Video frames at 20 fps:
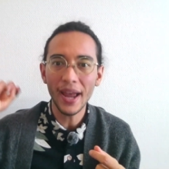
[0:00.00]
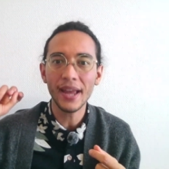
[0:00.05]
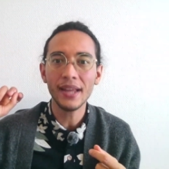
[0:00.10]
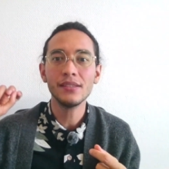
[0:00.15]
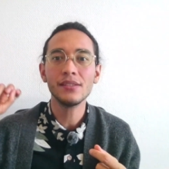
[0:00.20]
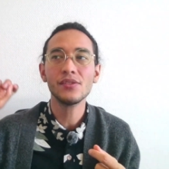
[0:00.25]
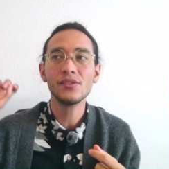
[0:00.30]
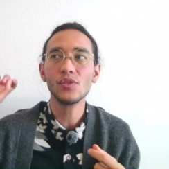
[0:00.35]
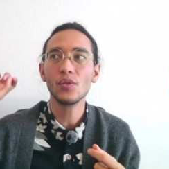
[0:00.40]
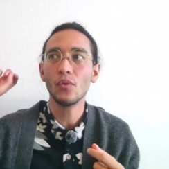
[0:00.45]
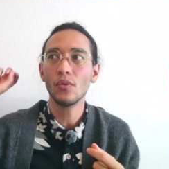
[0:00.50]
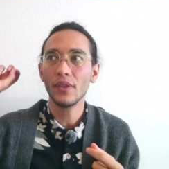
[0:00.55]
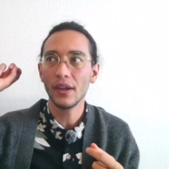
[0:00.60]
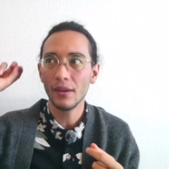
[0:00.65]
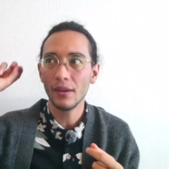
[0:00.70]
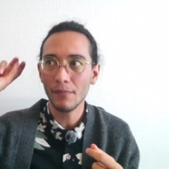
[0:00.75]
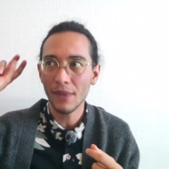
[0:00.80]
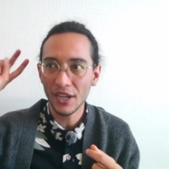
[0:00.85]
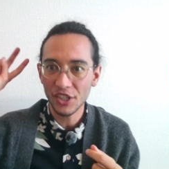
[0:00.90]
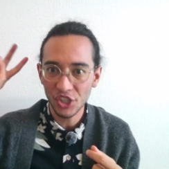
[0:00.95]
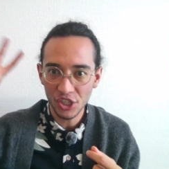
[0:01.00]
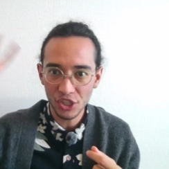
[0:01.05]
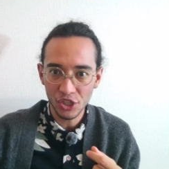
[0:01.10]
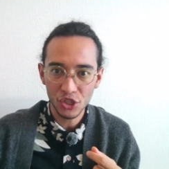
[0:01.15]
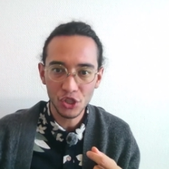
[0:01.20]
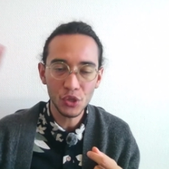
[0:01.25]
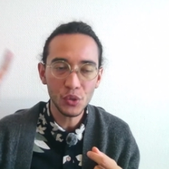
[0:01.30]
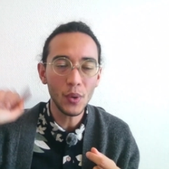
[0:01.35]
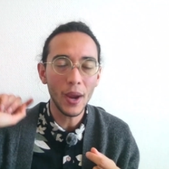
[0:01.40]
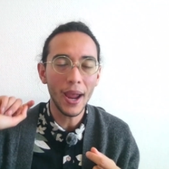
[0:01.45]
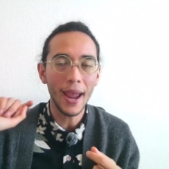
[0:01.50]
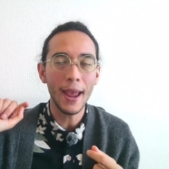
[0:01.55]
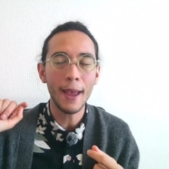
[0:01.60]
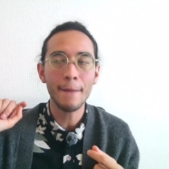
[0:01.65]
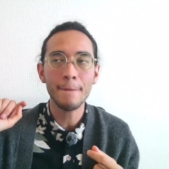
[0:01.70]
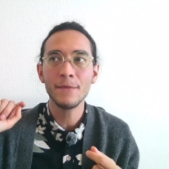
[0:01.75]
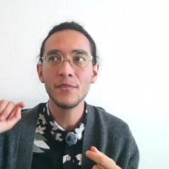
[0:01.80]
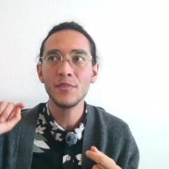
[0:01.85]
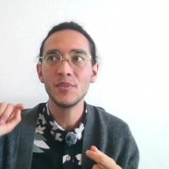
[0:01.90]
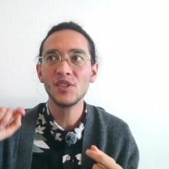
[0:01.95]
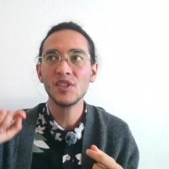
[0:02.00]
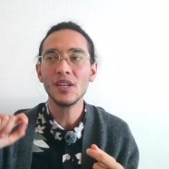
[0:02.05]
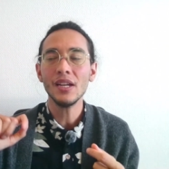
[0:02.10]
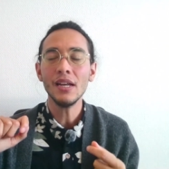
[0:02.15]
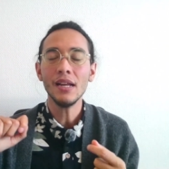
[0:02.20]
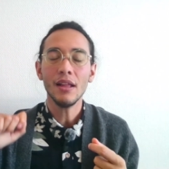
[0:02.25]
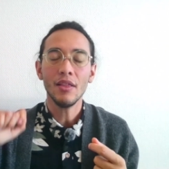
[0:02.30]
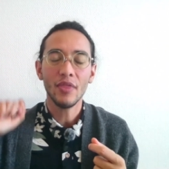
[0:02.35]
N's or they imagine two M's,